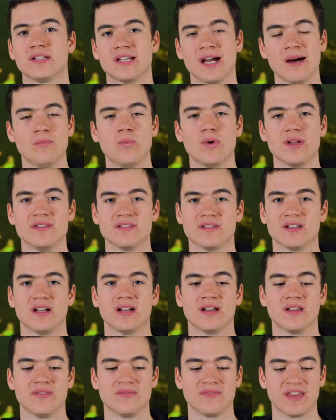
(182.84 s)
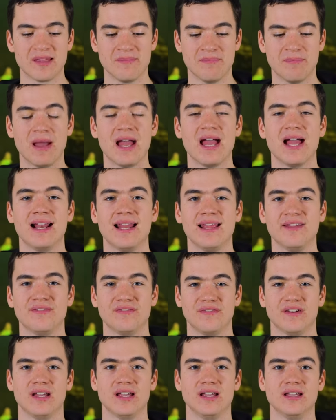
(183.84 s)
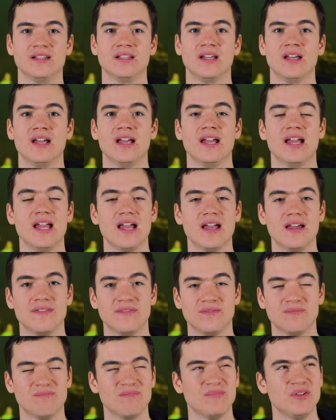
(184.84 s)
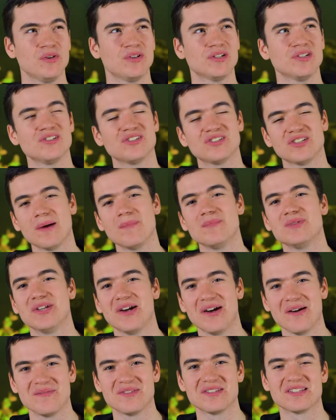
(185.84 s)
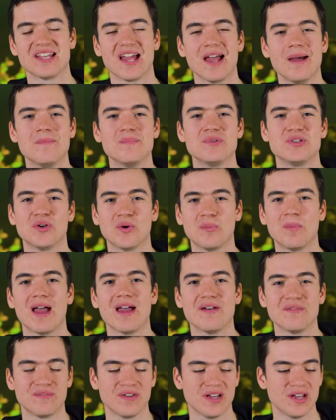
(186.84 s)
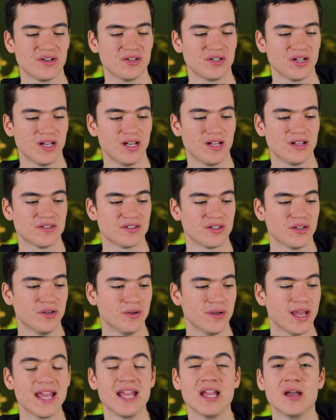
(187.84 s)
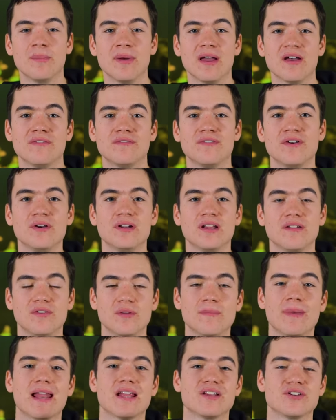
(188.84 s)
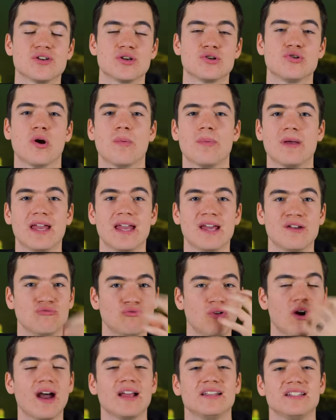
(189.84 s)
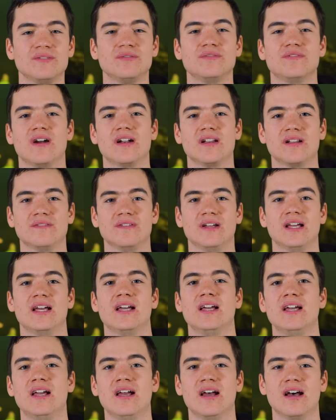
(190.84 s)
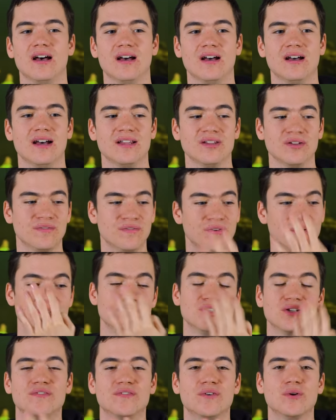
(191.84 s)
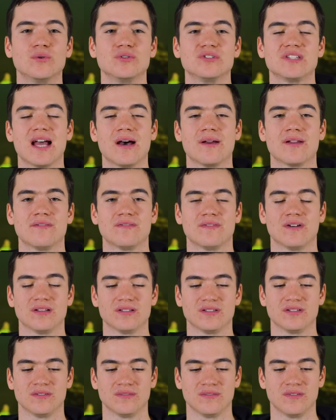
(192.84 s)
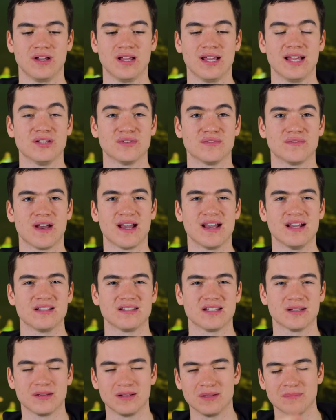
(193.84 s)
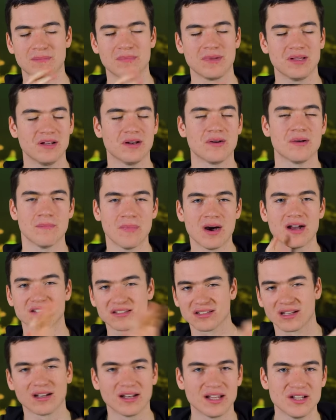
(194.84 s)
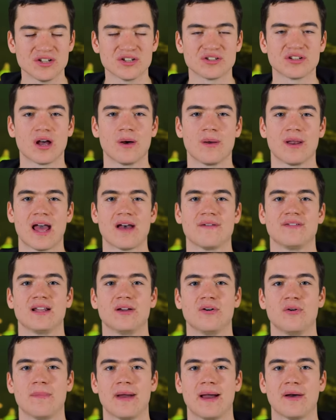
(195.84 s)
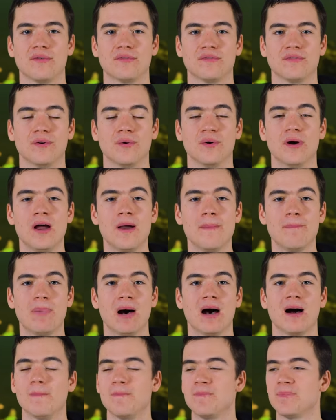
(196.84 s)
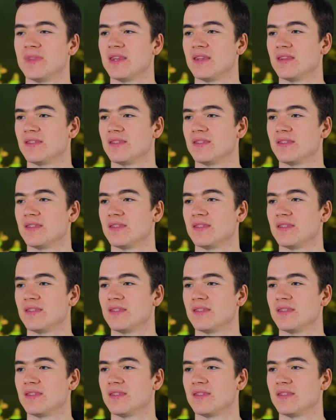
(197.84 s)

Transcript: come winter, they barely feed. You can sometimes tempt your pet fish to eat a bit of food if you manage to drop it in right in front of it, and the food just falls down in front of its face. It might suddenly just go and have a little mouthful, but